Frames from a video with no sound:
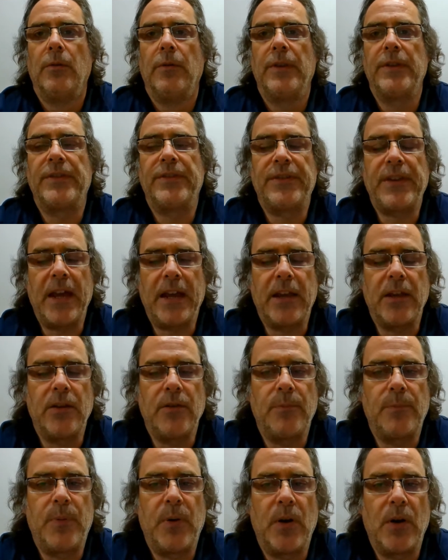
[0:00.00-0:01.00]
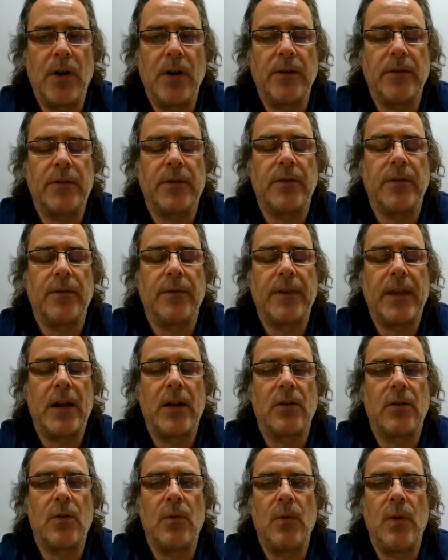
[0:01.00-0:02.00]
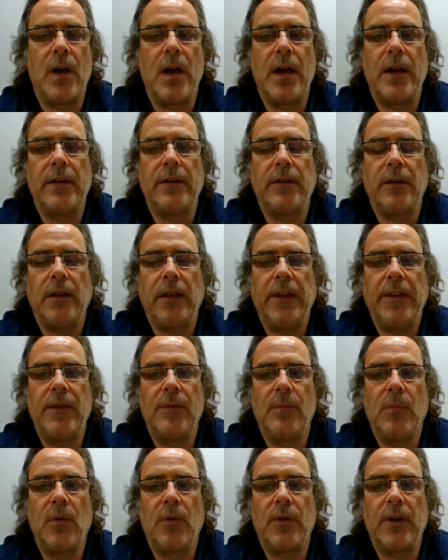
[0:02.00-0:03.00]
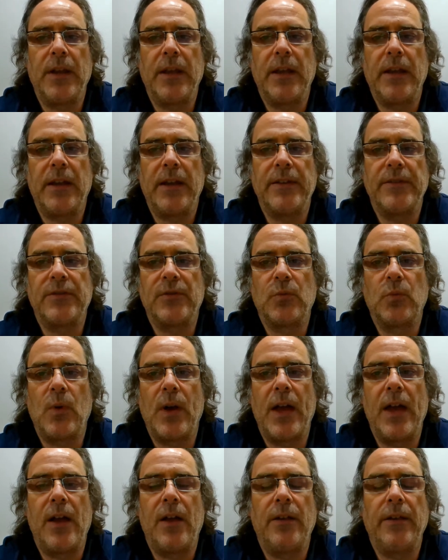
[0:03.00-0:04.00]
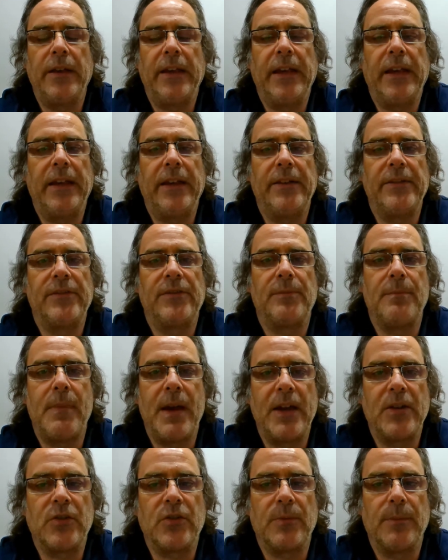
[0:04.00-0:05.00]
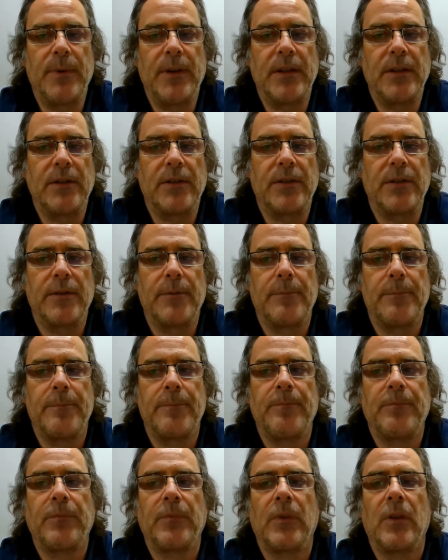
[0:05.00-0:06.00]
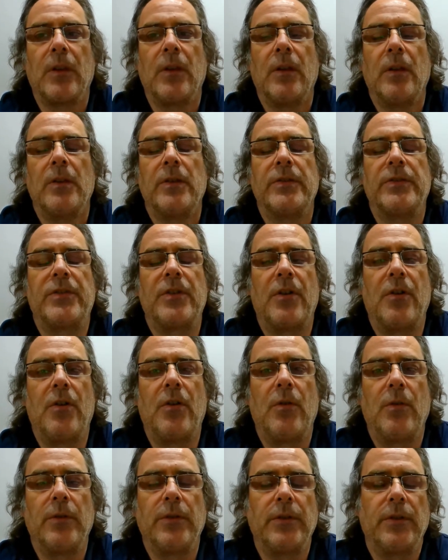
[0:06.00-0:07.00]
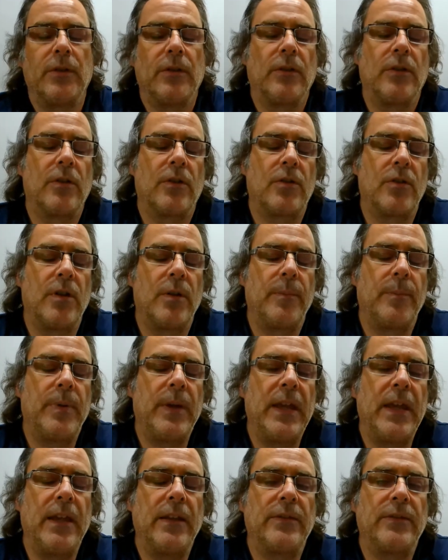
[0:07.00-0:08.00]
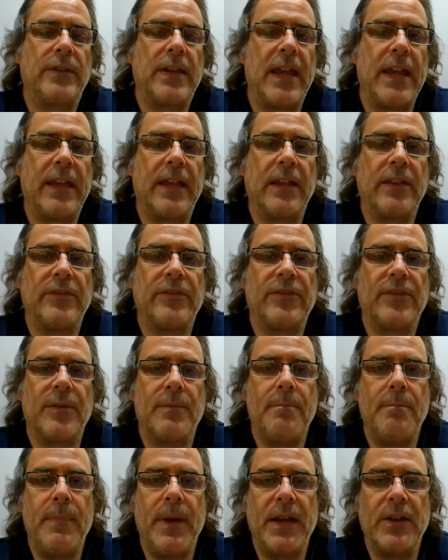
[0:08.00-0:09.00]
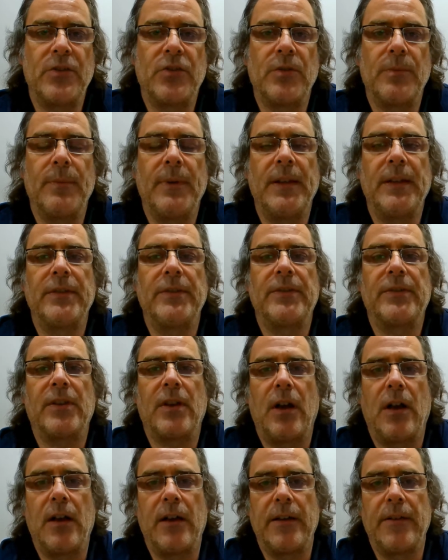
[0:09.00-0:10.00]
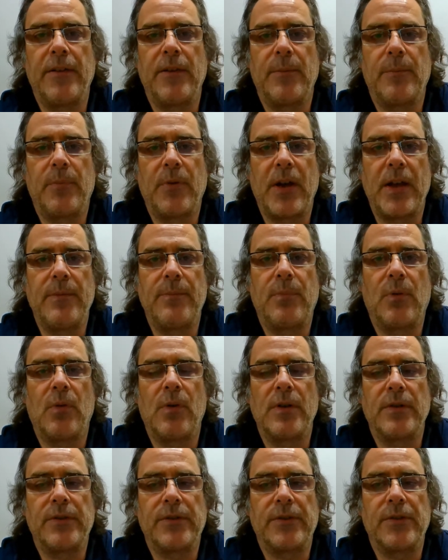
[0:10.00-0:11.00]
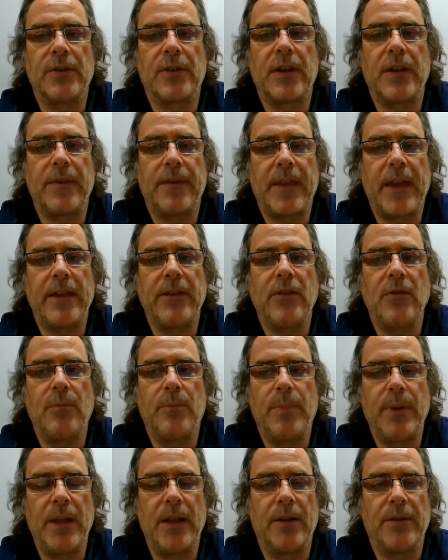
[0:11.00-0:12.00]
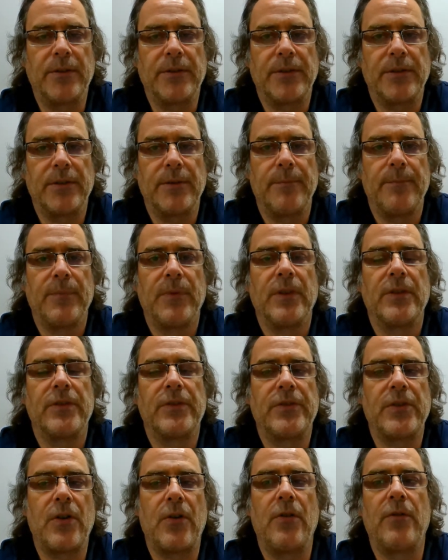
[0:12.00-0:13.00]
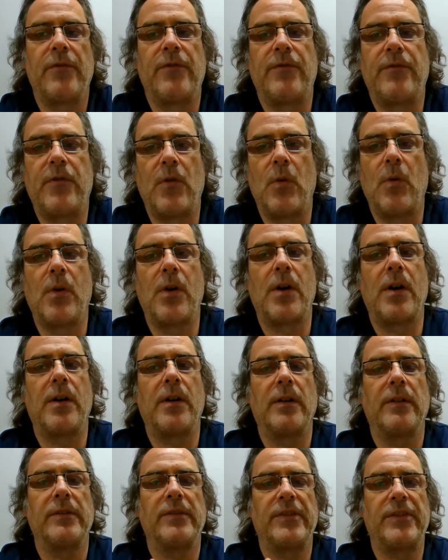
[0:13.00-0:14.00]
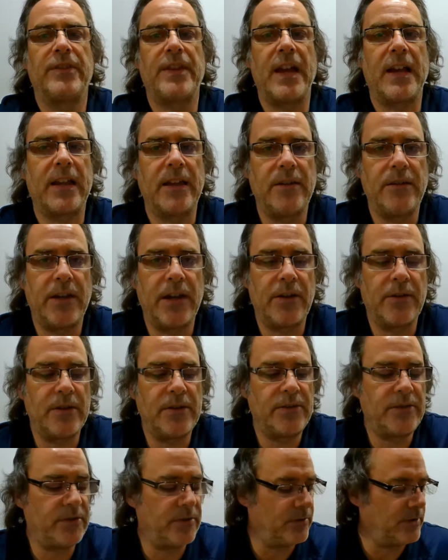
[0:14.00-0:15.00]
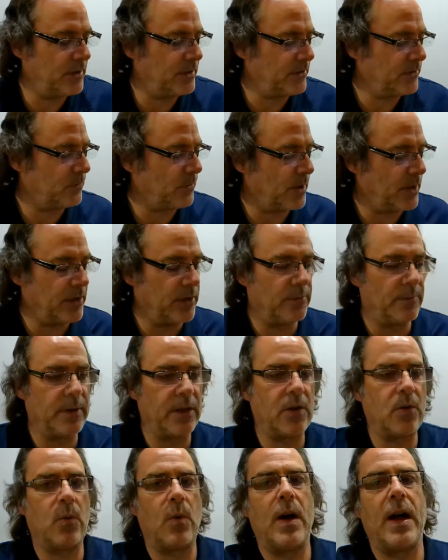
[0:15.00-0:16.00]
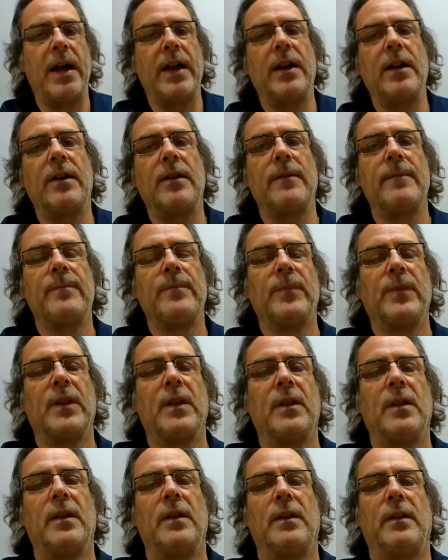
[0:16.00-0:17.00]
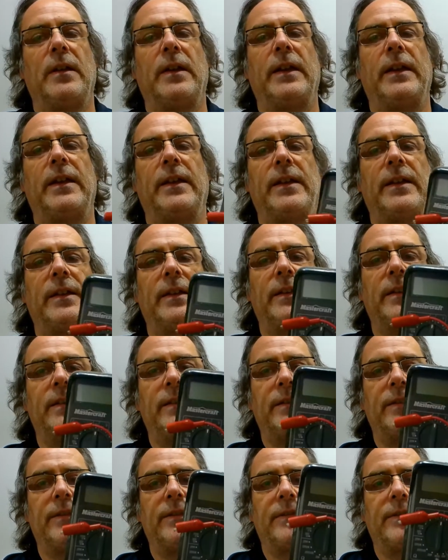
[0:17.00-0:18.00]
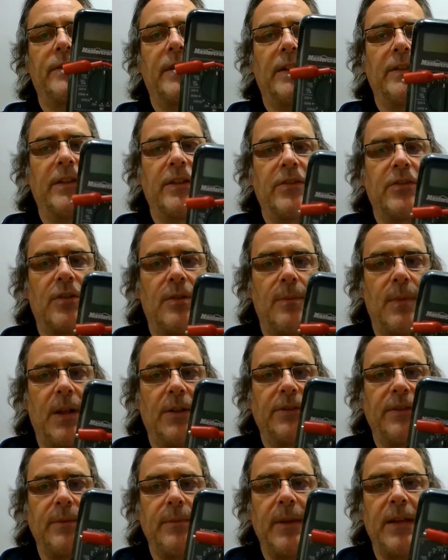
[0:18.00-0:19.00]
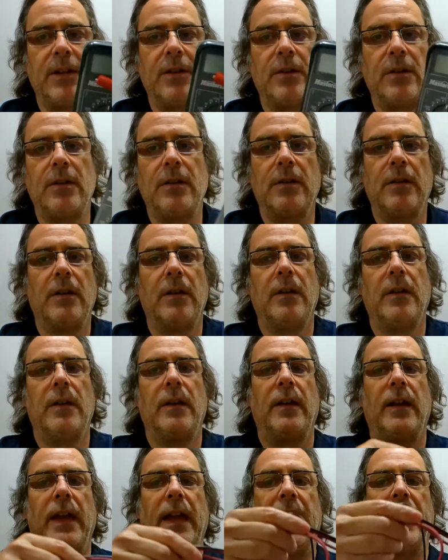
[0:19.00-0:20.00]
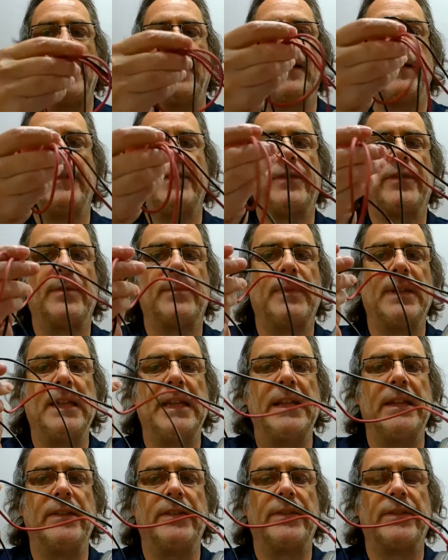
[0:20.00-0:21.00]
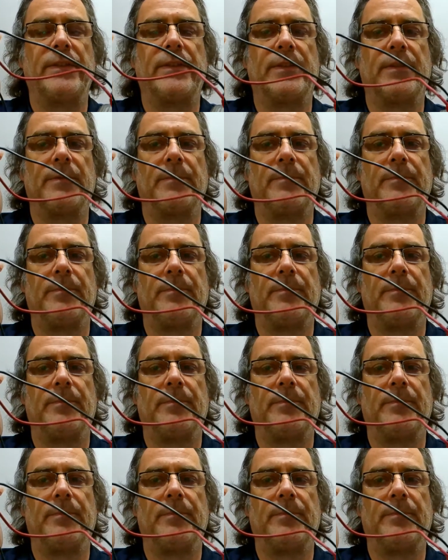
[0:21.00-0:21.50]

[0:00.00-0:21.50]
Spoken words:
The second part that'll go on in the morning as well is measurement. So you're going to be taking some measurements on the breadboard circuit that you built. So for secondary students, what you require is a digital multimeter and some leads.